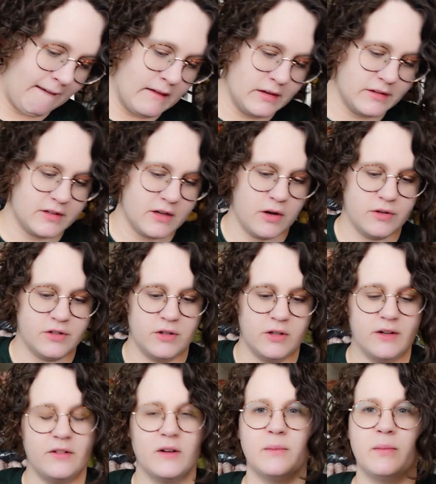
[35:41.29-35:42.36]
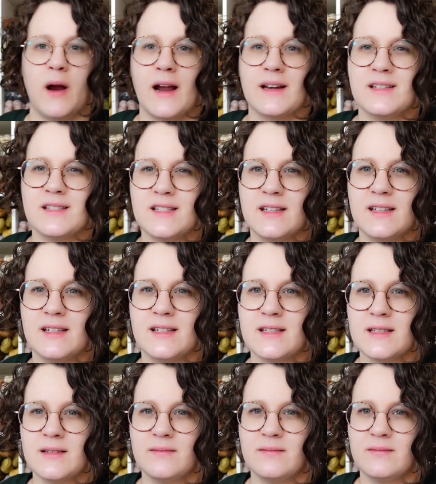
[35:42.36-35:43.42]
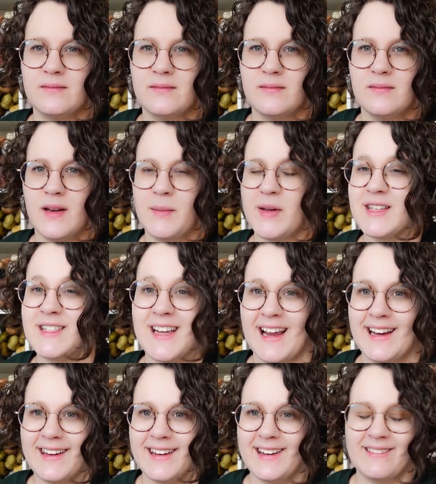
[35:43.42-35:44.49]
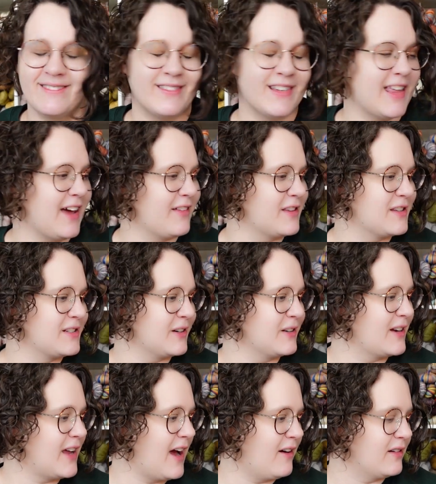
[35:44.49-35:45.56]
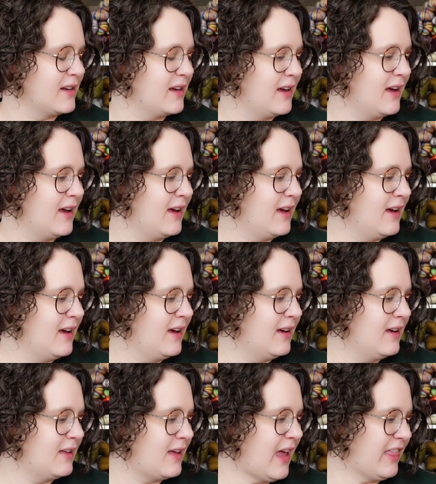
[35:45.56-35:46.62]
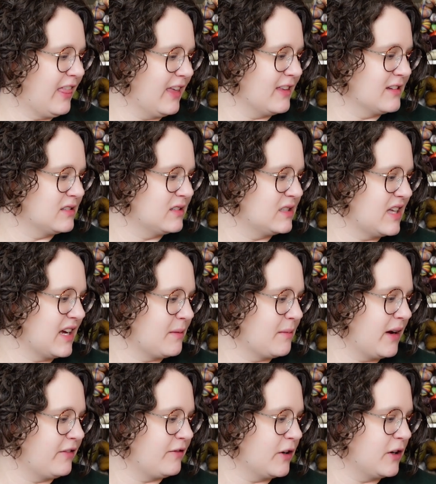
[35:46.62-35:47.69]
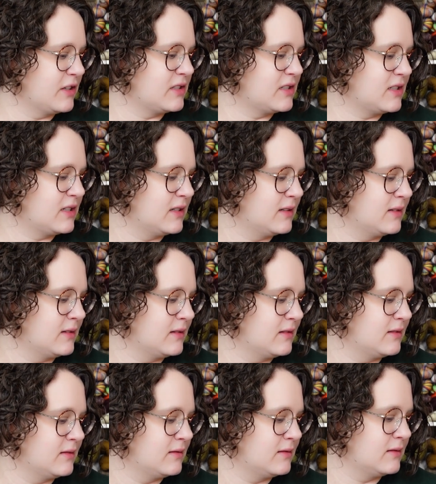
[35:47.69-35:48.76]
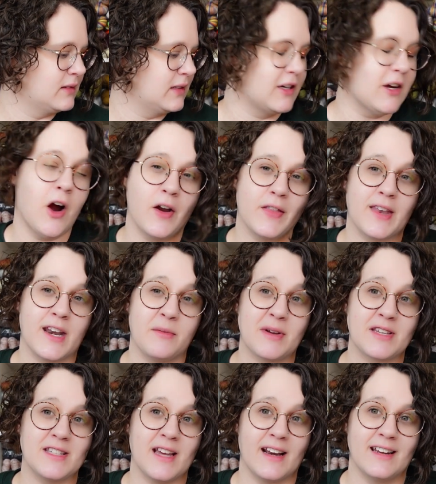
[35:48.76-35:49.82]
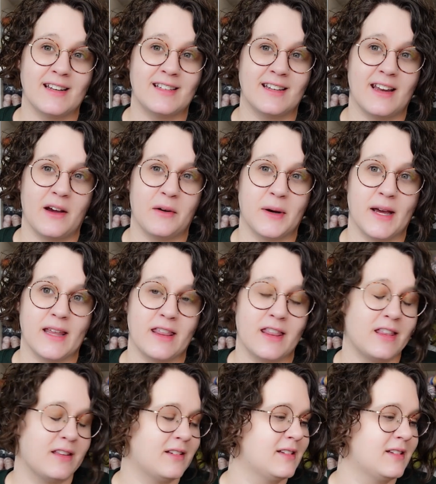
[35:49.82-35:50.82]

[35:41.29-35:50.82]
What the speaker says: So 2 different practices. I'm excited with how this turned out. I think this is like my first yarn that I'm excited to knit with.